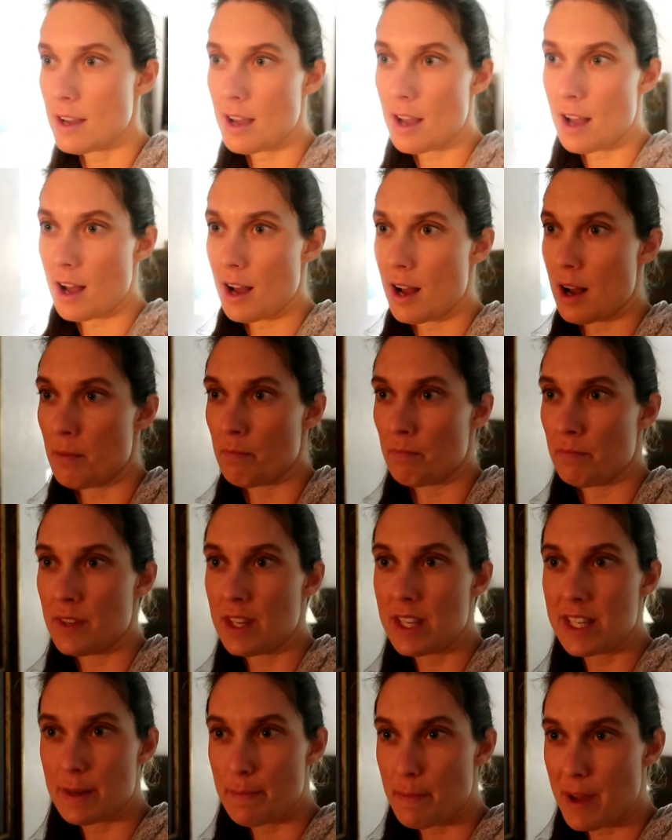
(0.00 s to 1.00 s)
um,
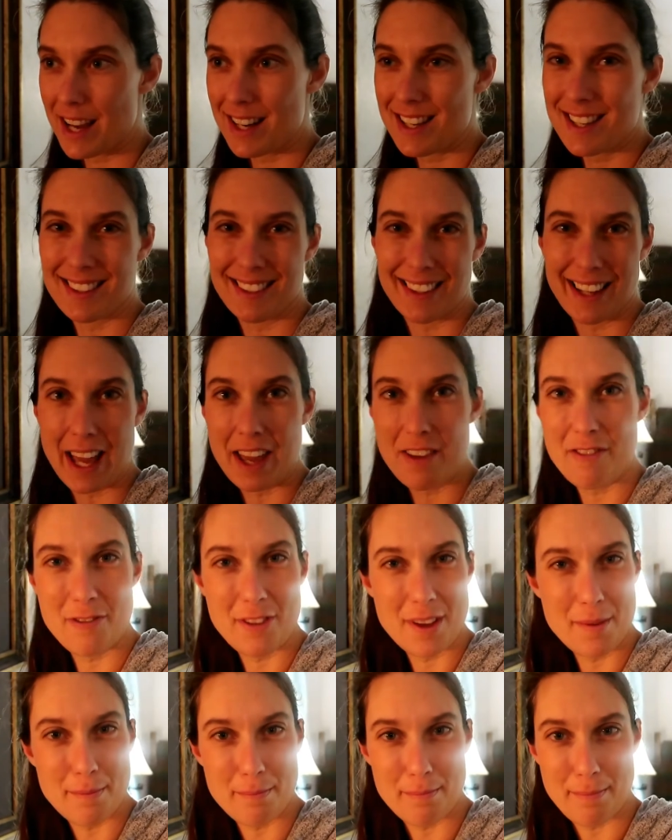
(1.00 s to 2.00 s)
depicted
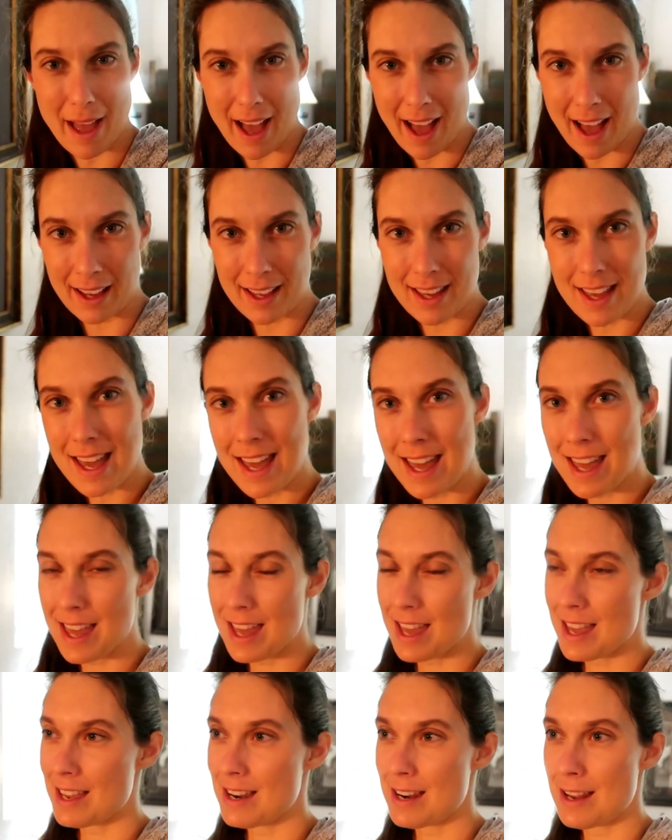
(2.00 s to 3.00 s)
life back
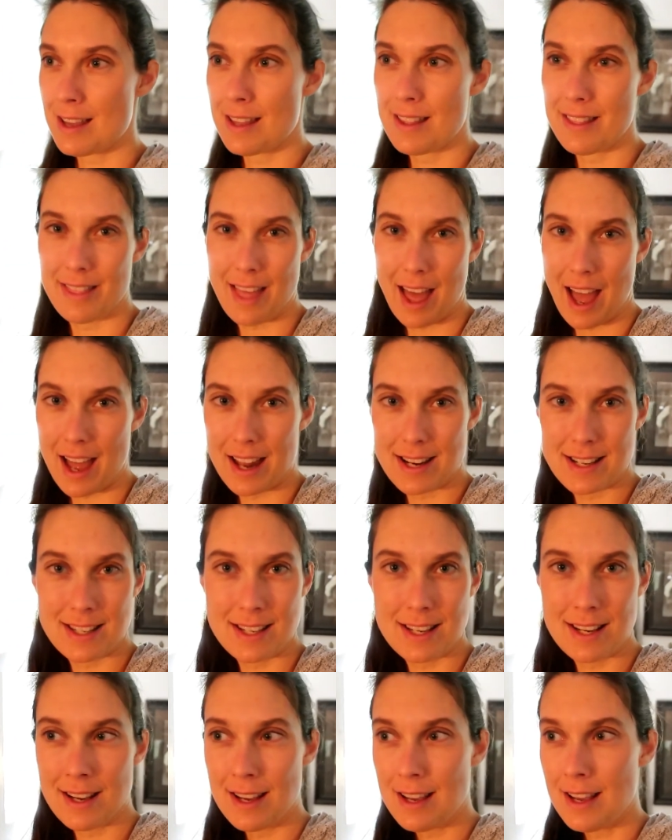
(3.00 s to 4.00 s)
in
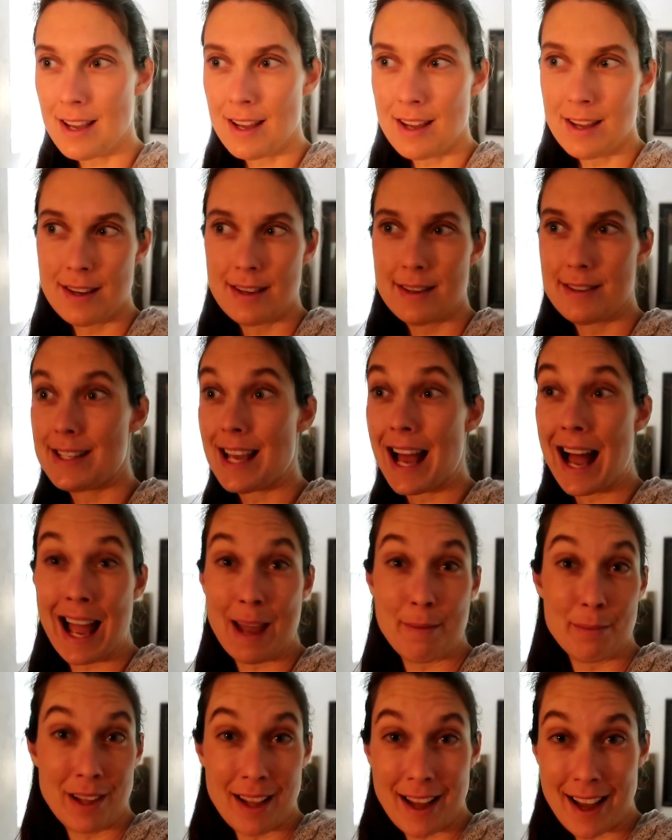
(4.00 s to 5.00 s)
that
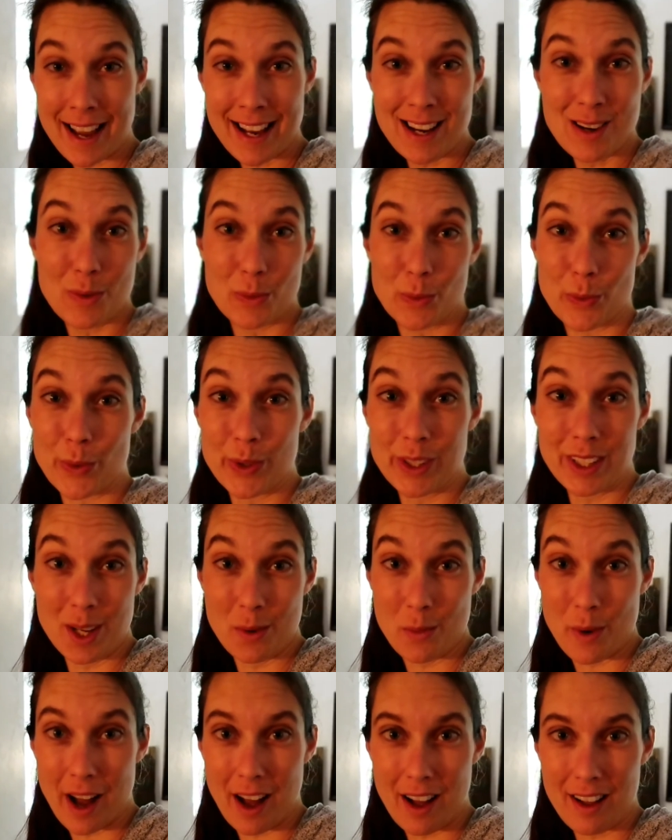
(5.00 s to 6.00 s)
timeline really
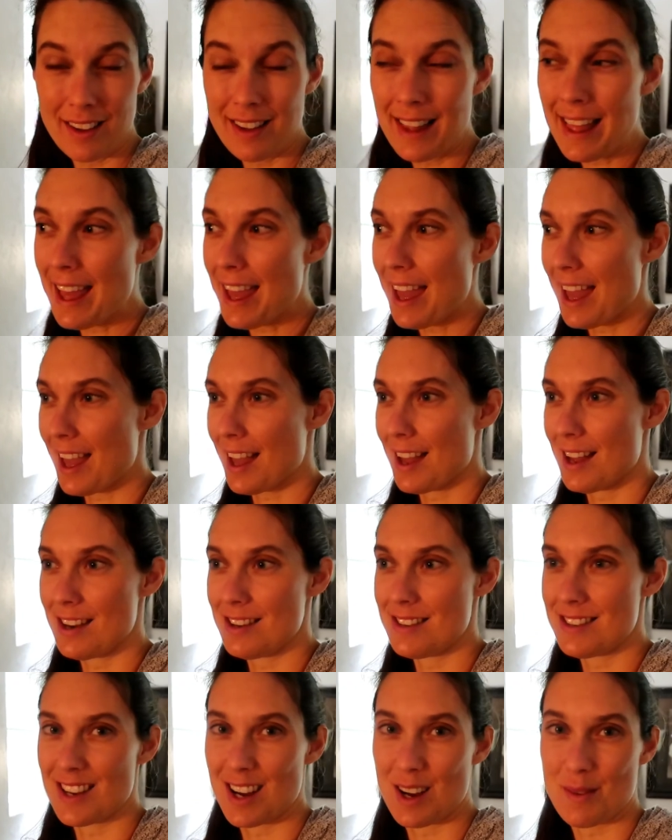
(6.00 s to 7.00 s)
well
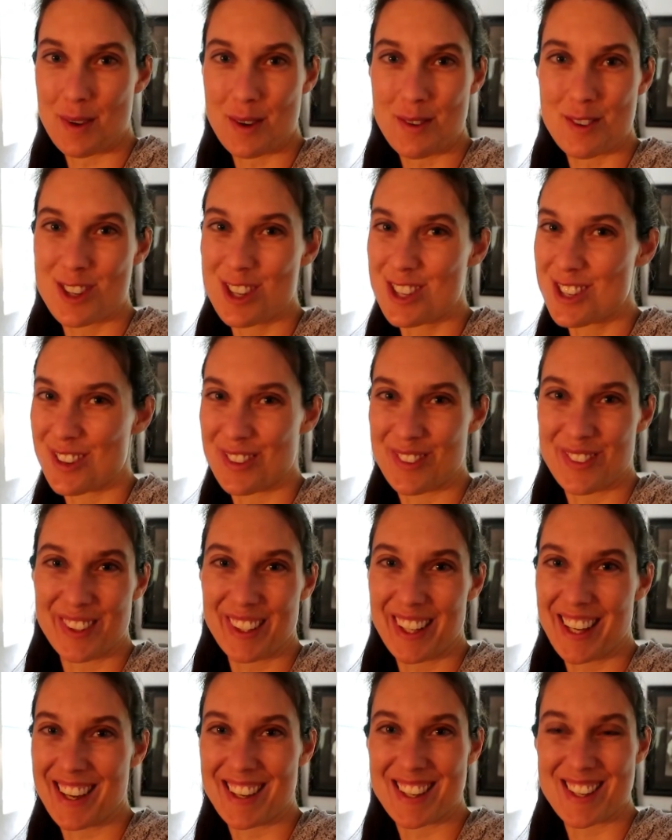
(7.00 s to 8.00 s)
and um, it was just a
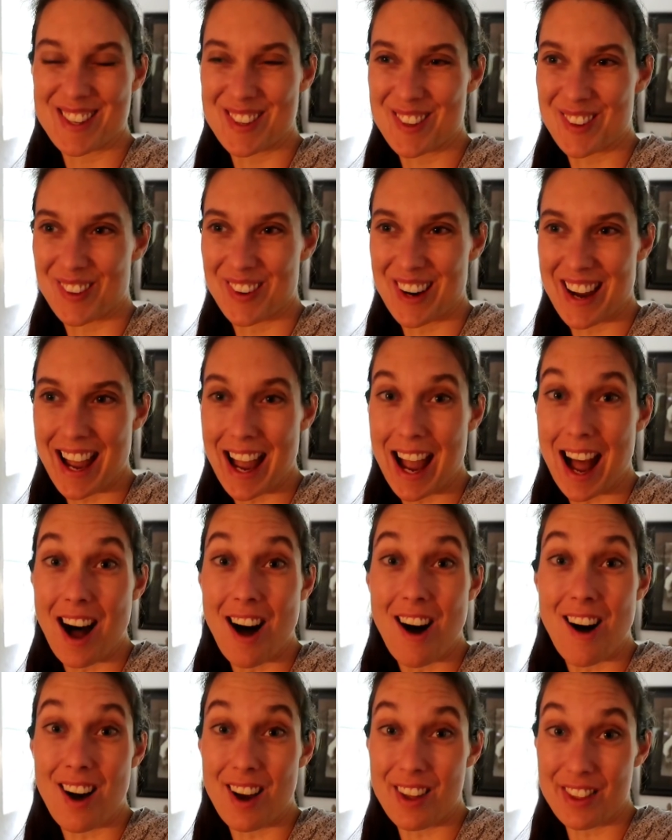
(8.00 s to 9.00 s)
really good story
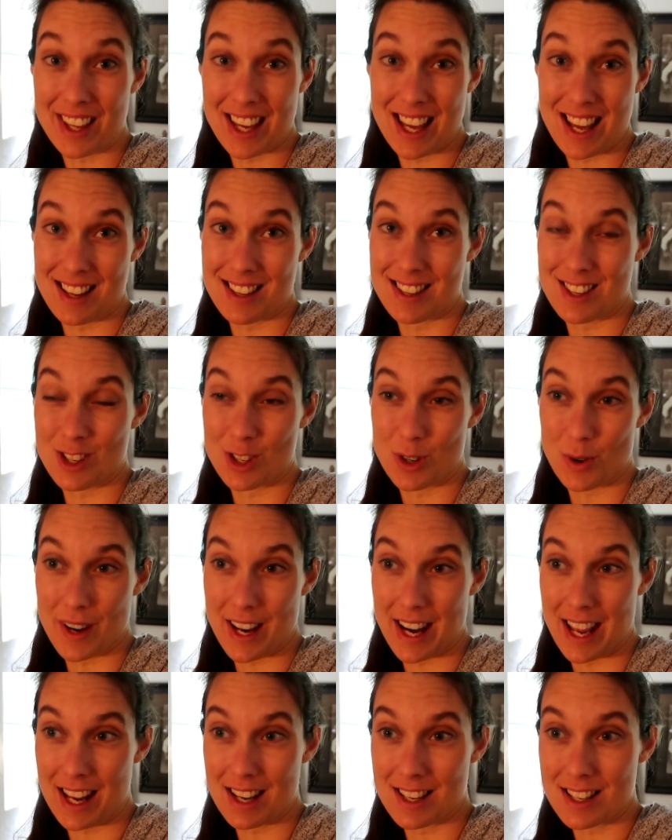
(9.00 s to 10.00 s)
all the kids
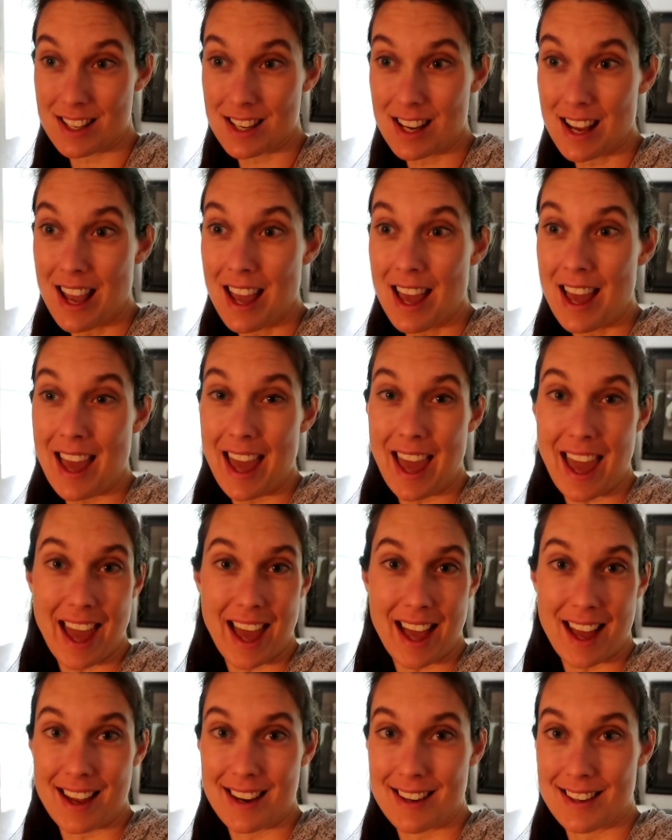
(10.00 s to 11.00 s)
enjoyed it
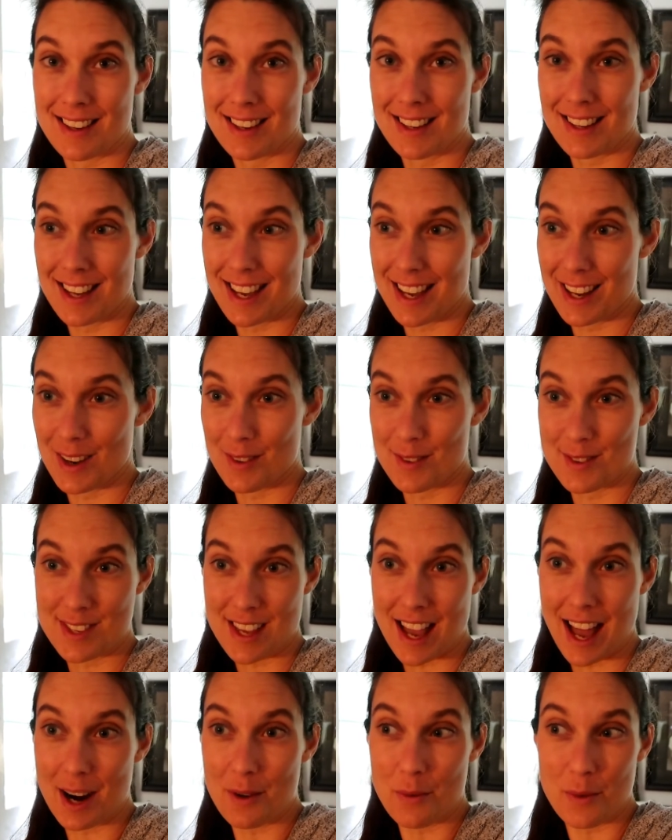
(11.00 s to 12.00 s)
and, you know, it was
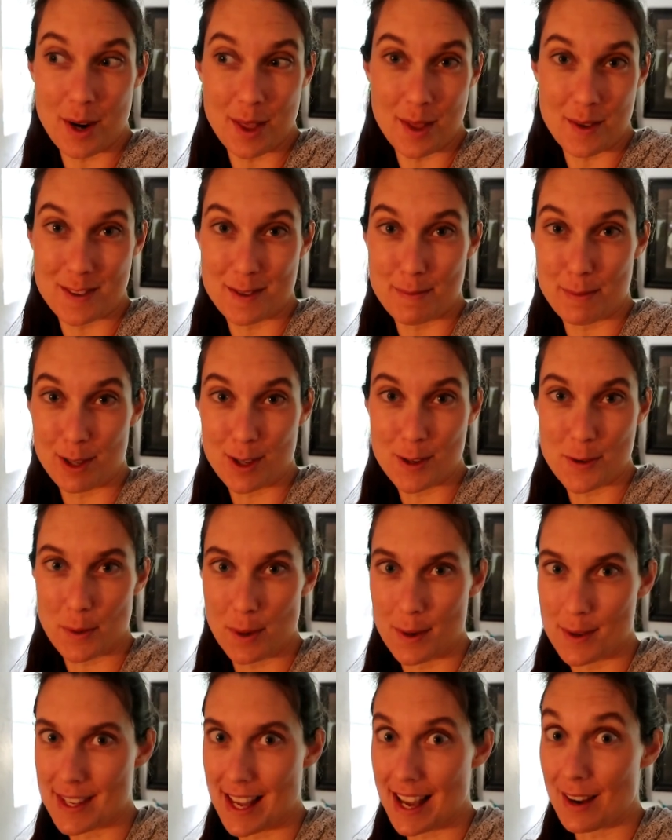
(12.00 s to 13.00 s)
kind of one of those books
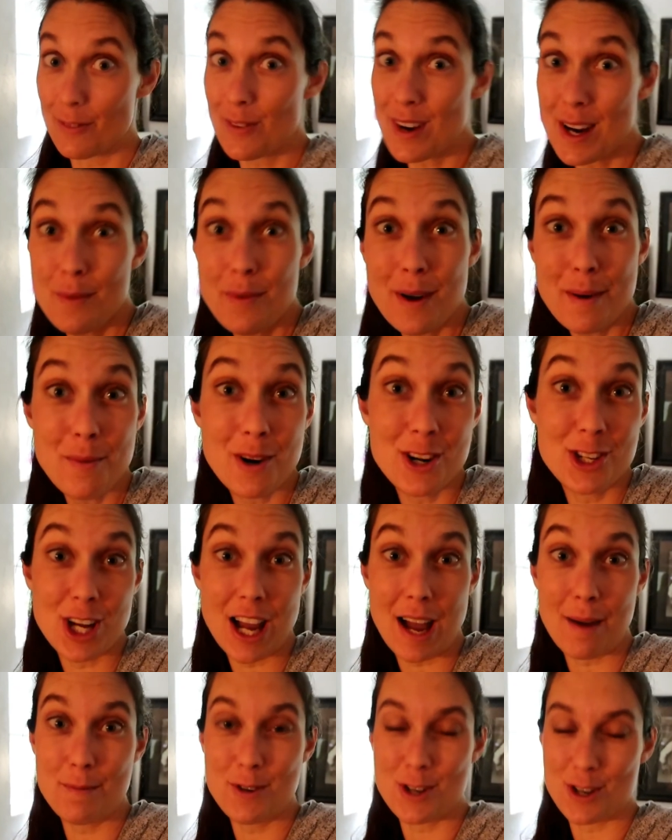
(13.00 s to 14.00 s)
where was like, read one more
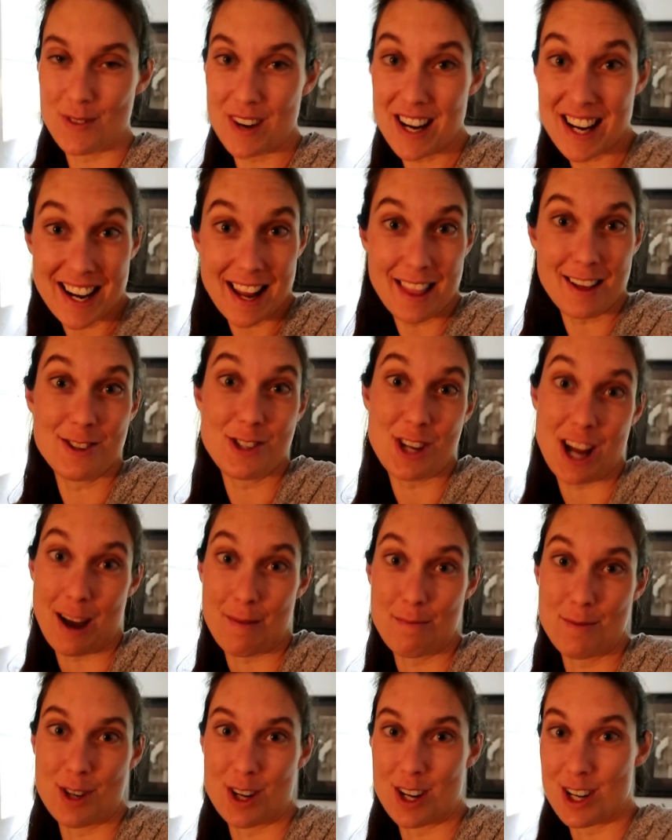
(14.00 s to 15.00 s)
chapter, read another
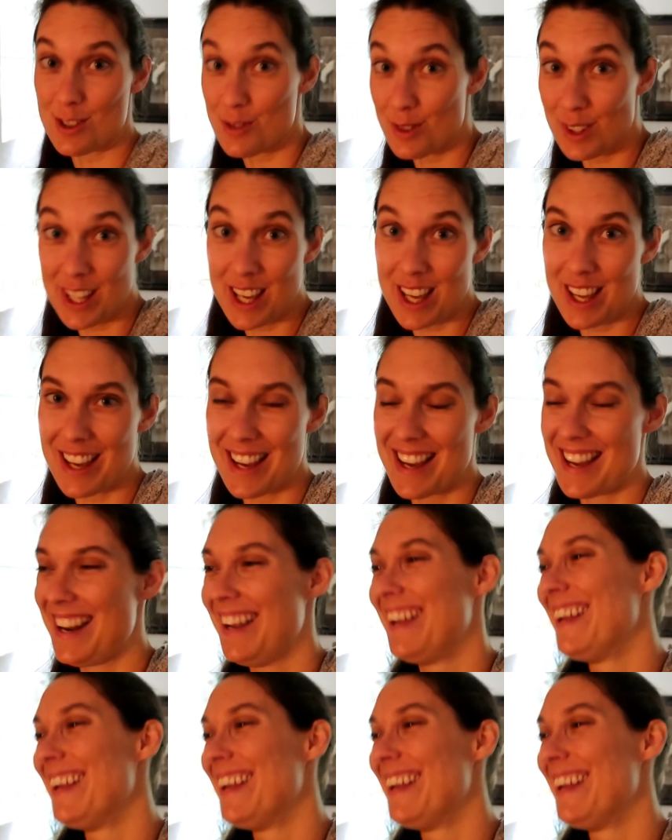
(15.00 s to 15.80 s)
chapter, it's really good.